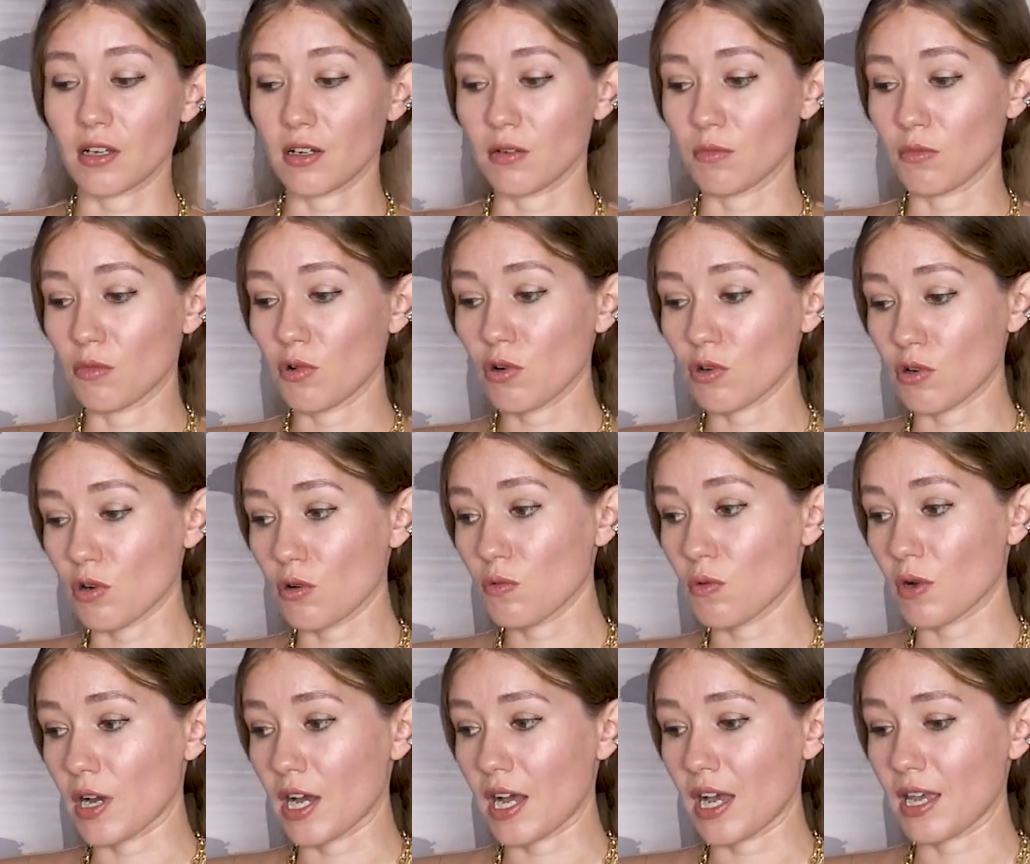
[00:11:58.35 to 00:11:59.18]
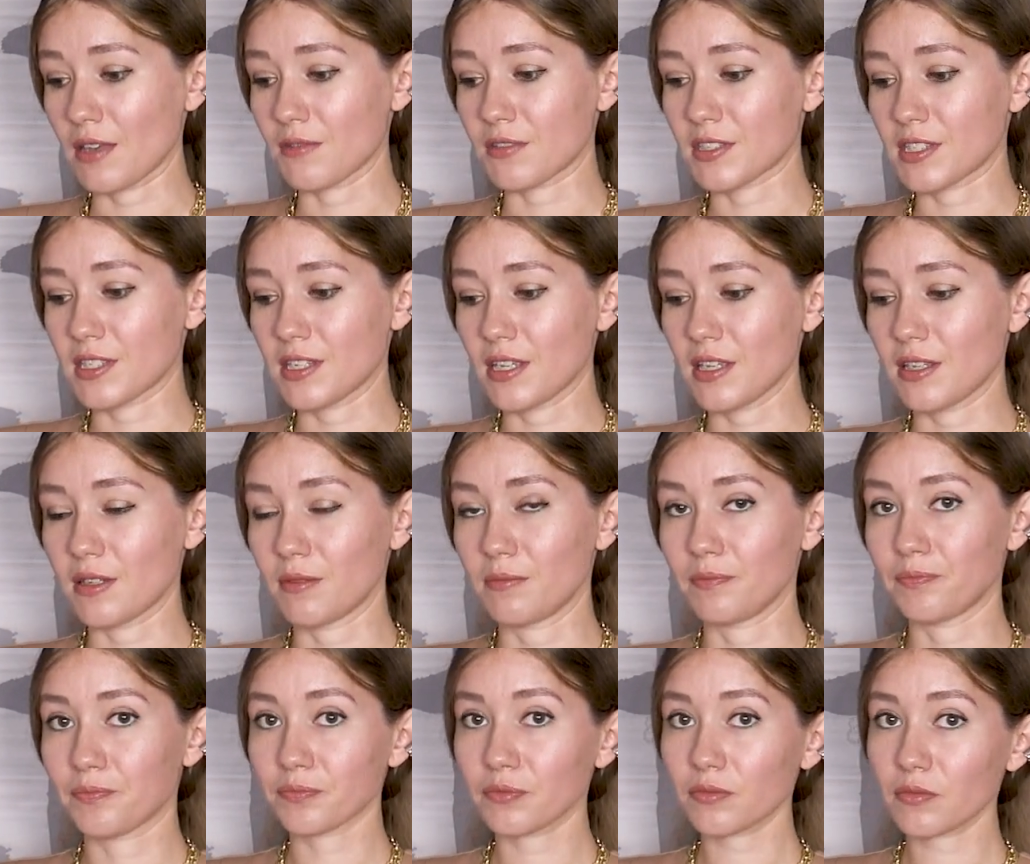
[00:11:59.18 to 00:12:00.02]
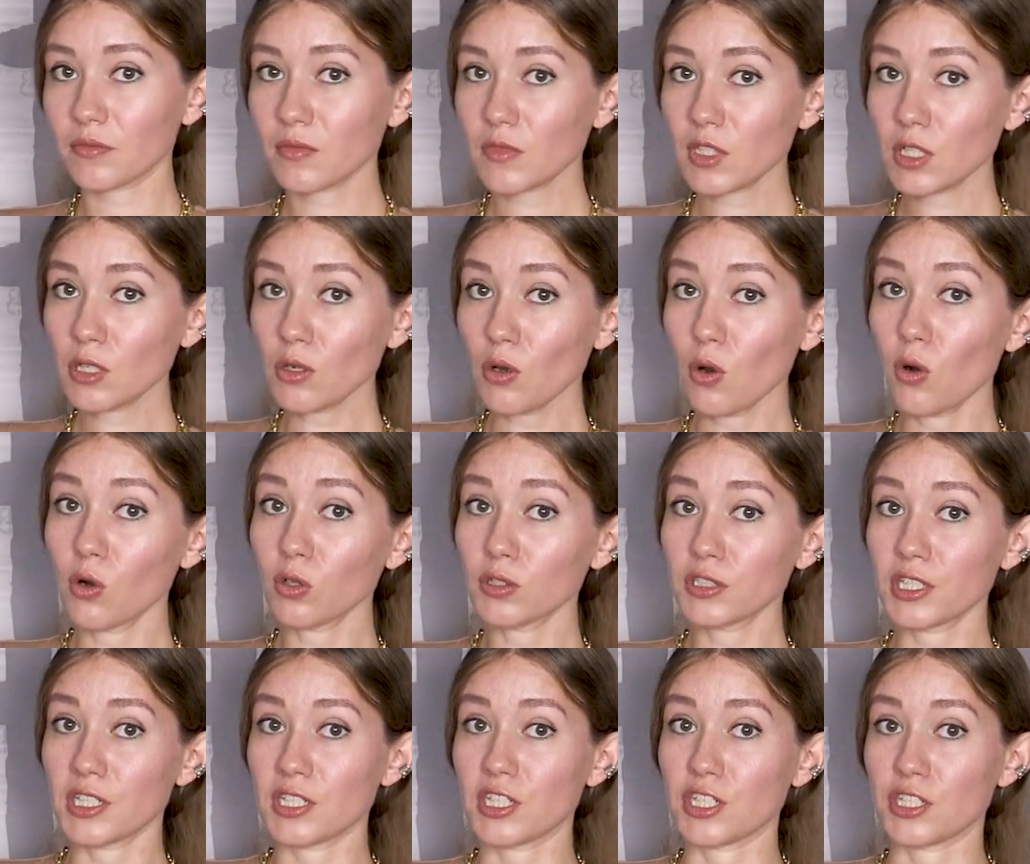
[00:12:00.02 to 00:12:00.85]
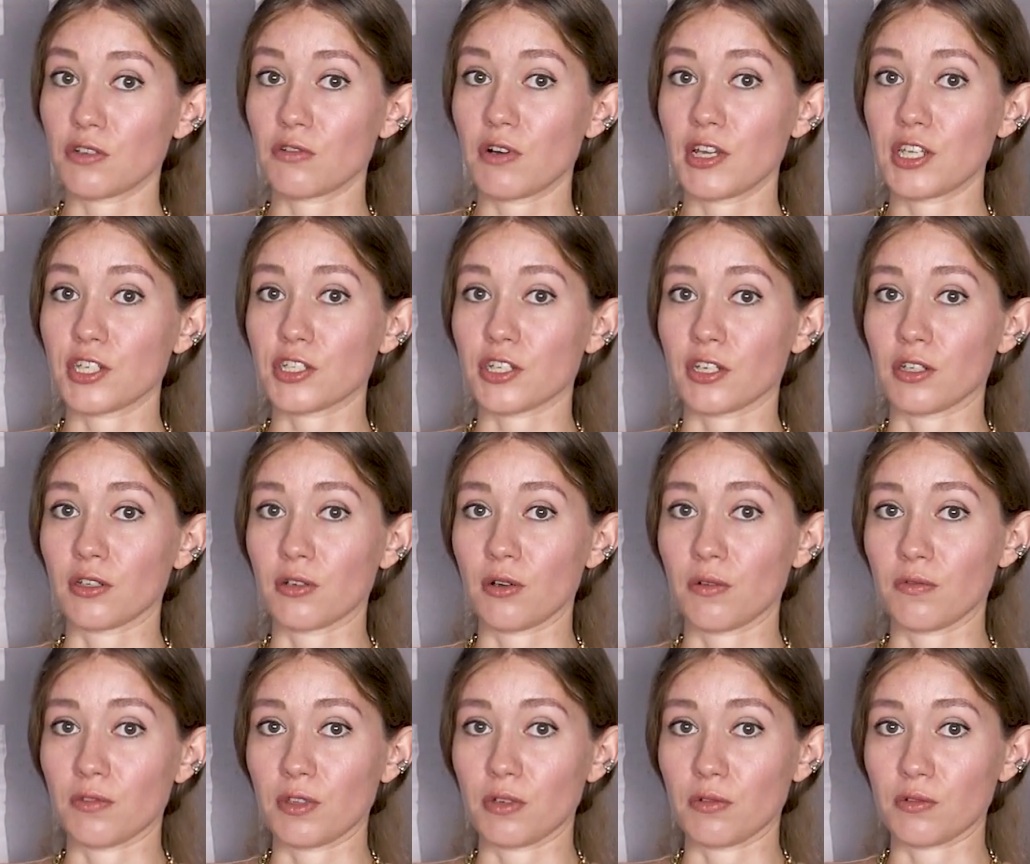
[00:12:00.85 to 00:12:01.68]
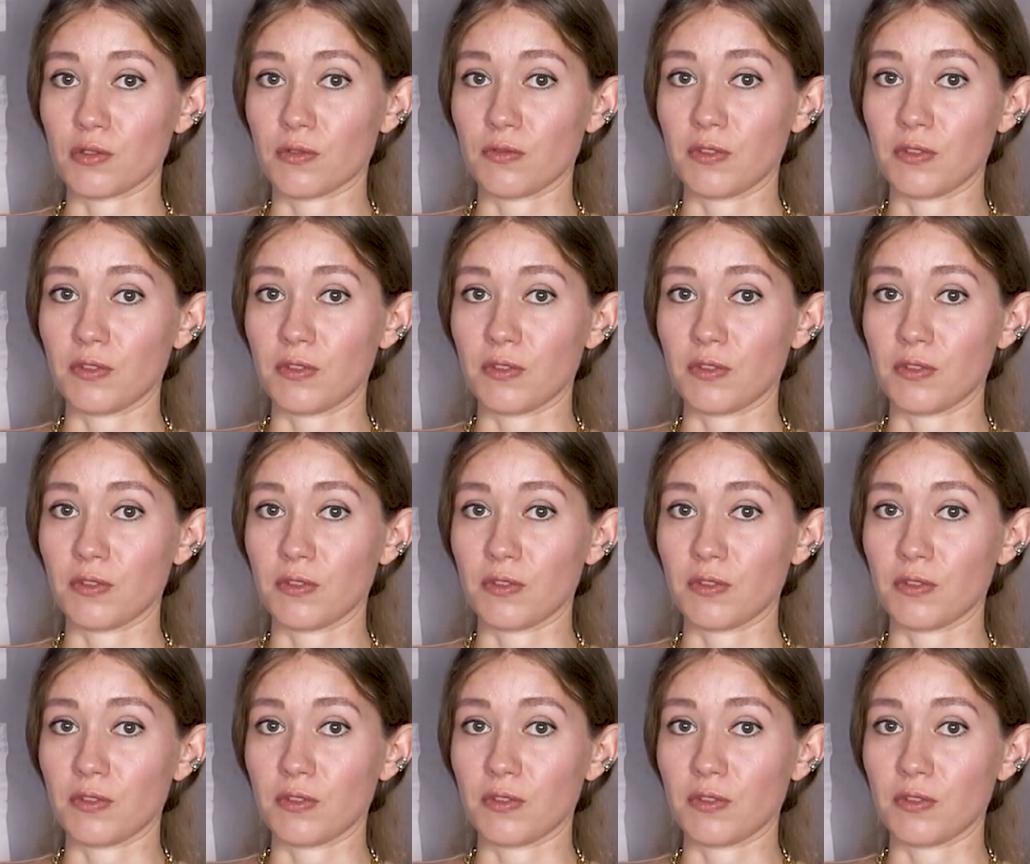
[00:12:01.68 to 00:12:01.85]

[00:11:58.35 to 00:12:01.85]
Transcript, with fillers: Moreover, I've seen older generation of those